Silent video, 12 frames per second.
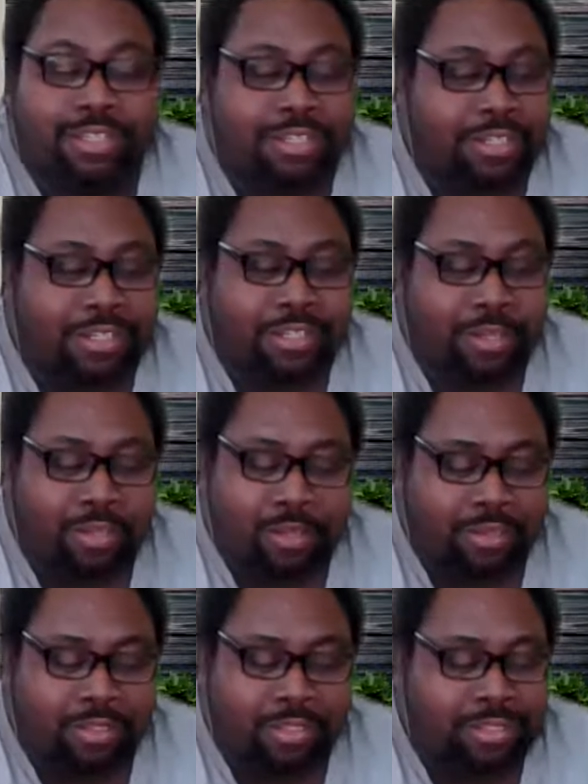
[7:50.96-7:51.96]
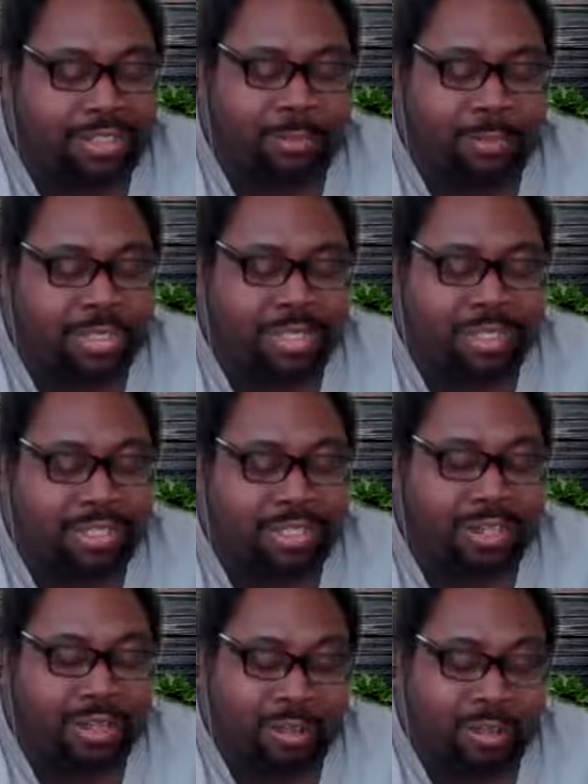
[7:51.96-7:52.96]
Look and all. The look
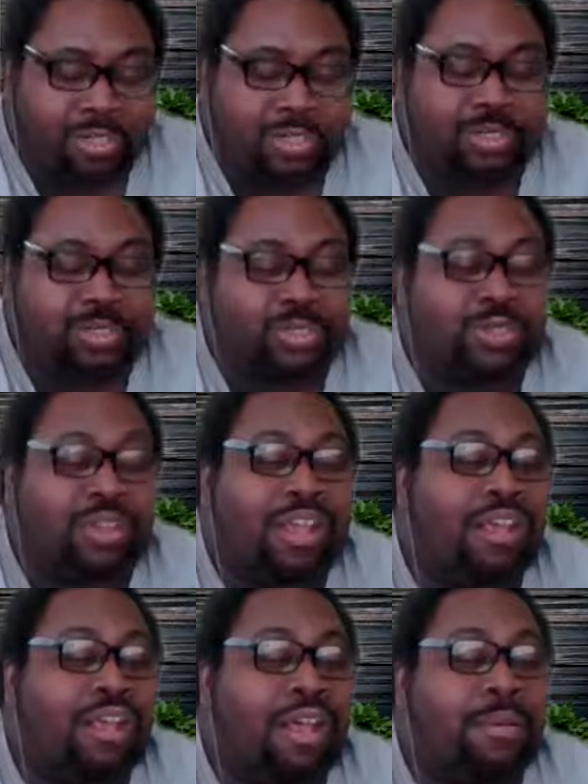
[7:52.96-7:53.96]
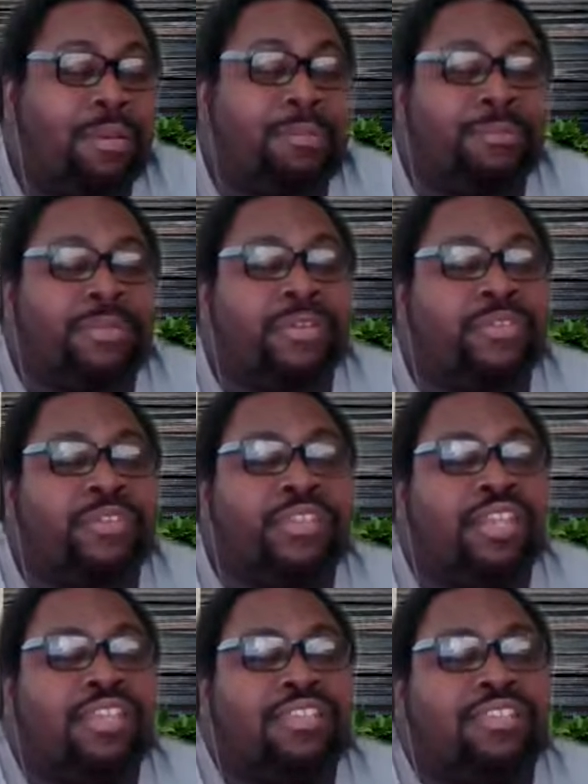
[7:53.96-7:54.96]
and all. So I'm
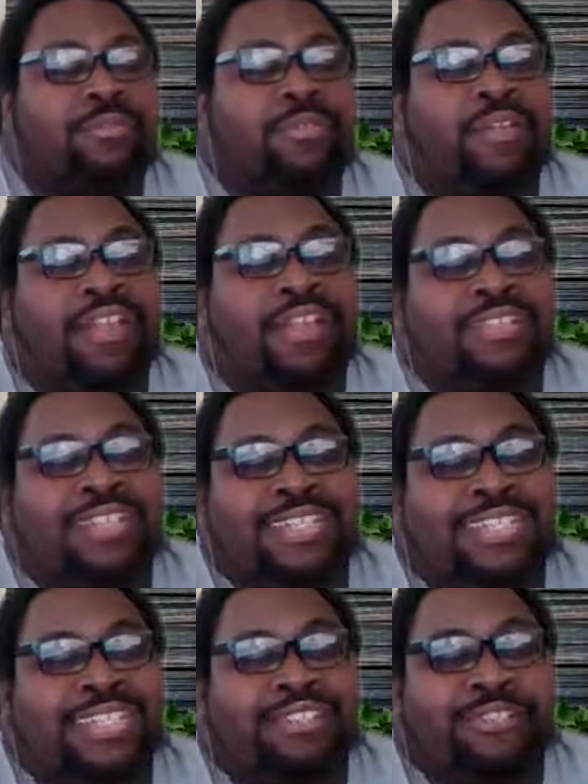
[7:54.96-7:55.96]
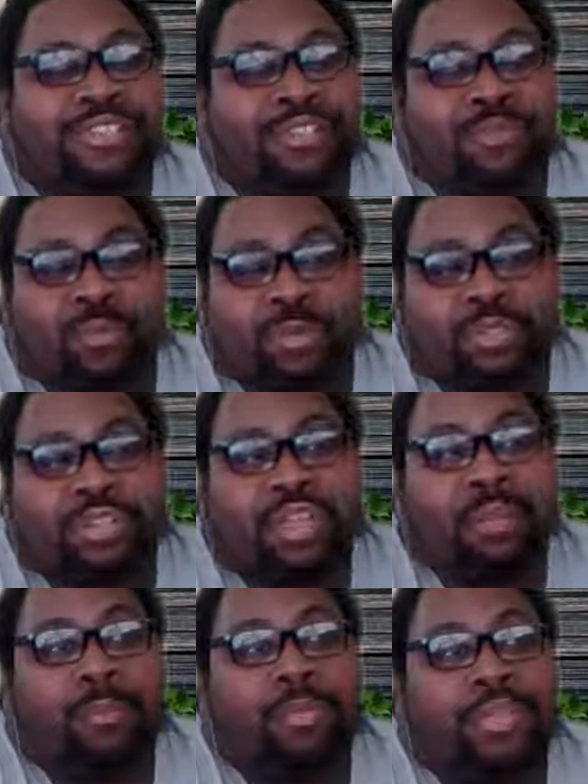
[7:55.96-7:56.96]
very surprised that EC3 didn't work.
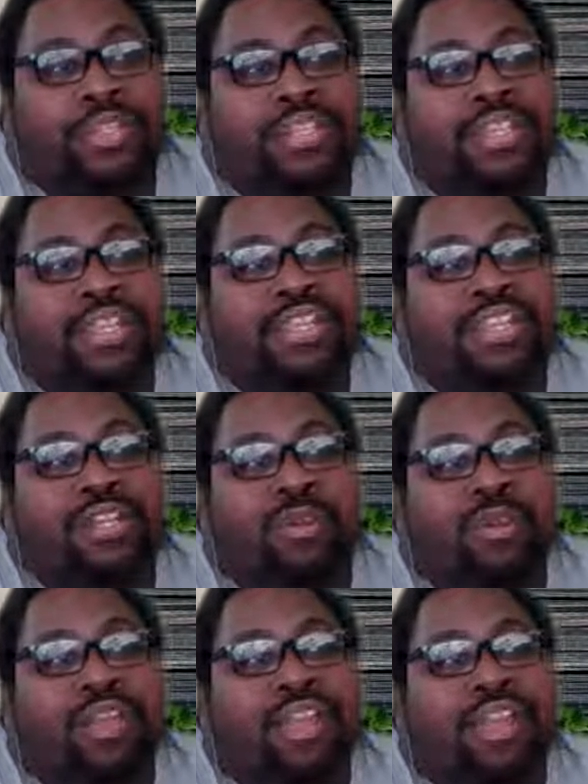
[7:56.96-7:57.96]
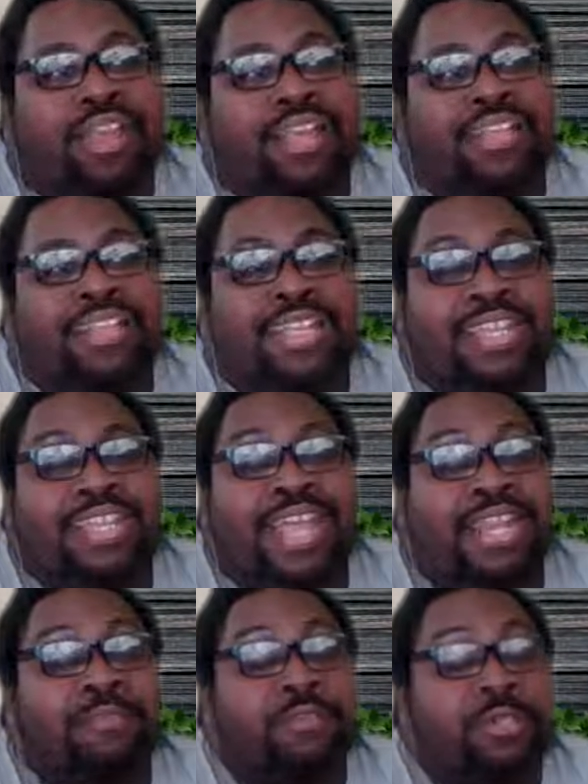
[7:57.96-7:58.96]
But again,
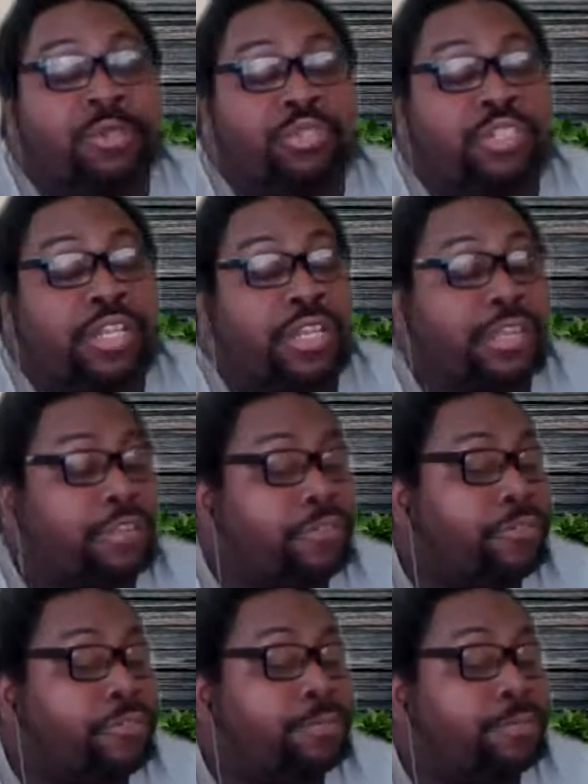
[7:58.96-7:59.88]
Adam Cole should have left.